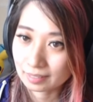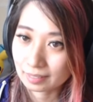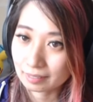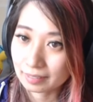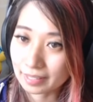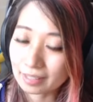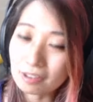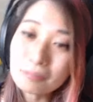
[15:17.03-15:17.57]
All
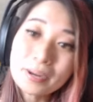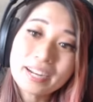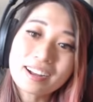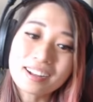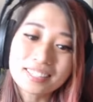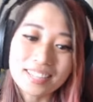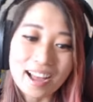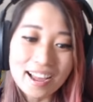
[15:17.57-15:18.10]
right. Oh my
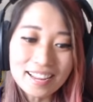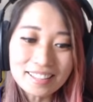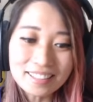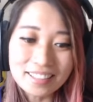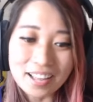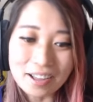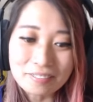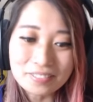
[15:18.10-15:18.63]
gosh, I
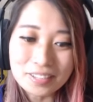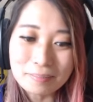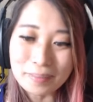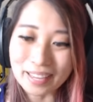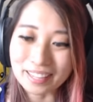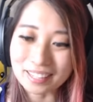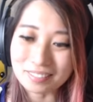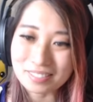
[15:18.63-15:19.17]
love the
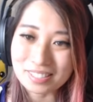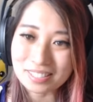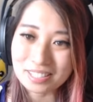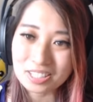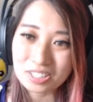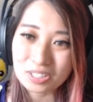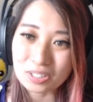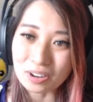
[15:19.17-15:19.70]
makeup
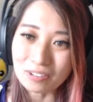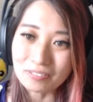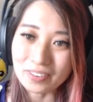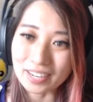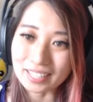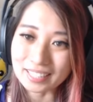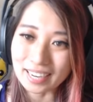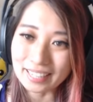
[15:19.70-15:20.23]
so
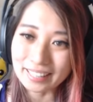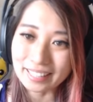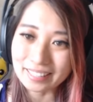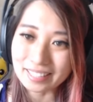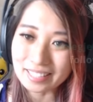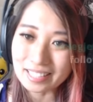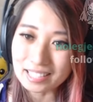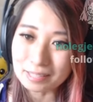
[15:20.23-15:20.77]
much. I think
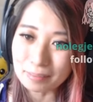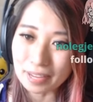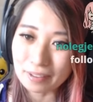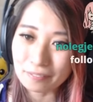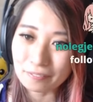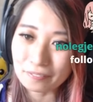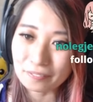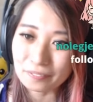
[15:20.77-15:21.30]
this is
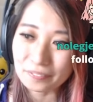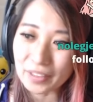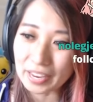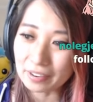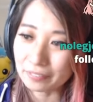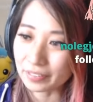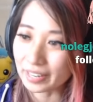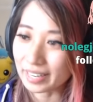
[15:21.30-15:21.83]
my
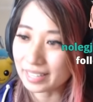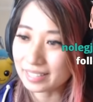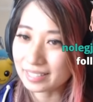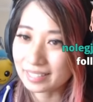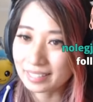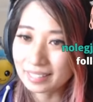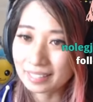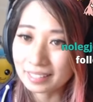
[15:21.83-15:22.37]

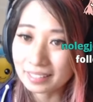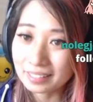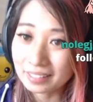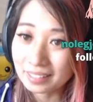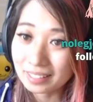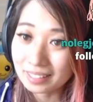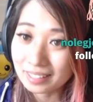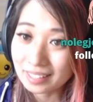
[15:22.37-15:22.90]
favorite.
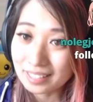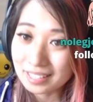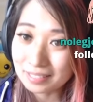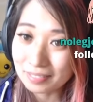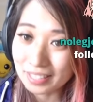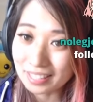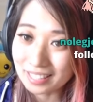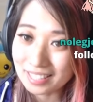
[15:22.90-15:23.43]
It's
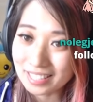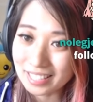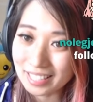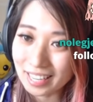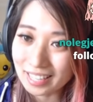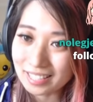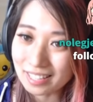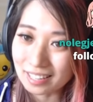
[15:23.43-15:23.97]
because she
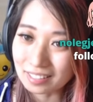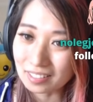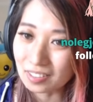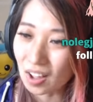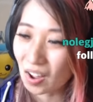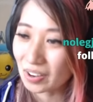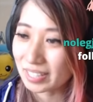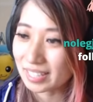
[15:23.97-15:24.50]
has like the
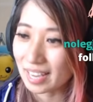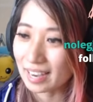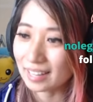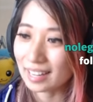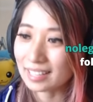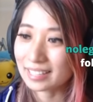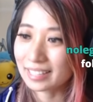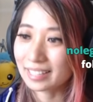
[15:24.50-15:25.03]
longest
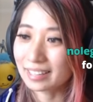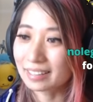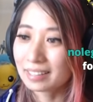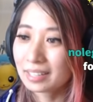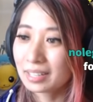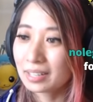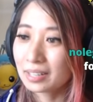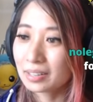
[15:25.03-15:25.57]
eyelash hair.
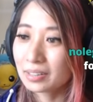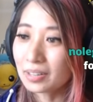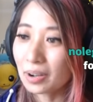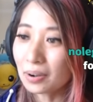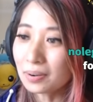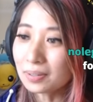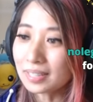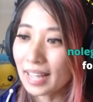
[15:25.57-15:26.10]

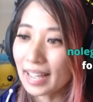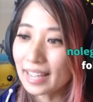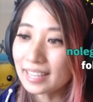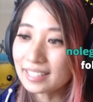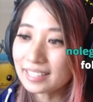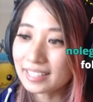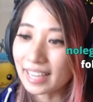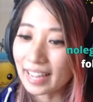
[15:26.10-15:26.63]
No
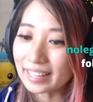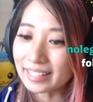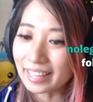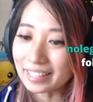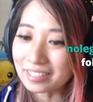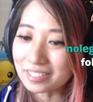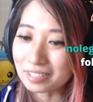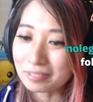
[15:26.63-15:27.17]
leg, Jet.
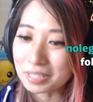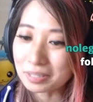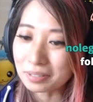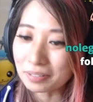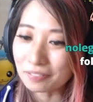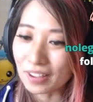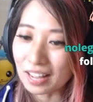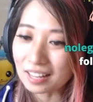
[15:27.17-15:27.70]
Thank you so much for
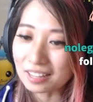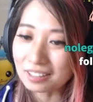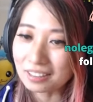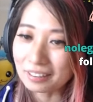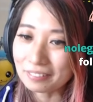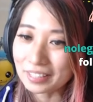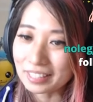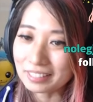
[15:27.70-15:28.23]
the follow.
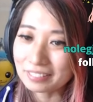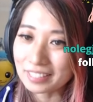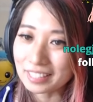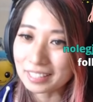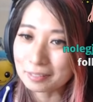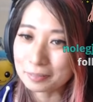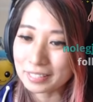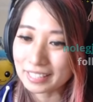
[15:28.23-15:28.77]
I really,
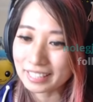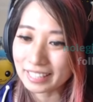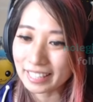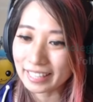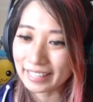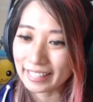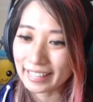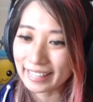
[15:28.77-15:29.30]
really
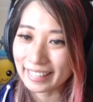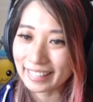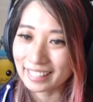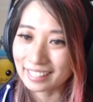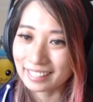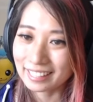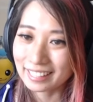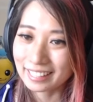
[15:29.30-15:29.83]
appreciate
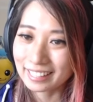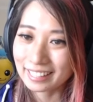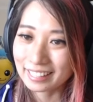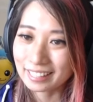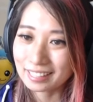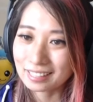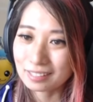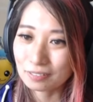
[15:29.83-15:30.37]
it.
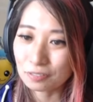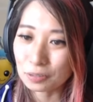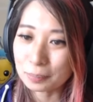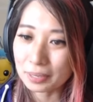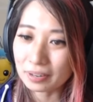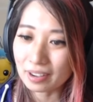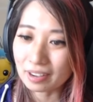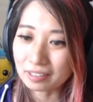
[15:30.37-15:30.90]
Full
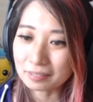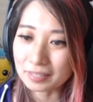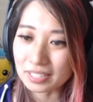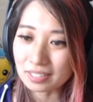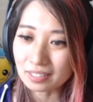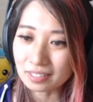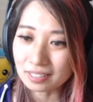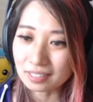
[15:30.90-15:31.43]
Metal
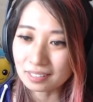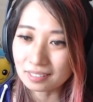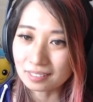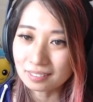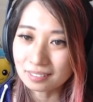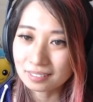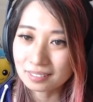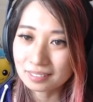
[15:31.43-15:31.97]
Alchemist Circle.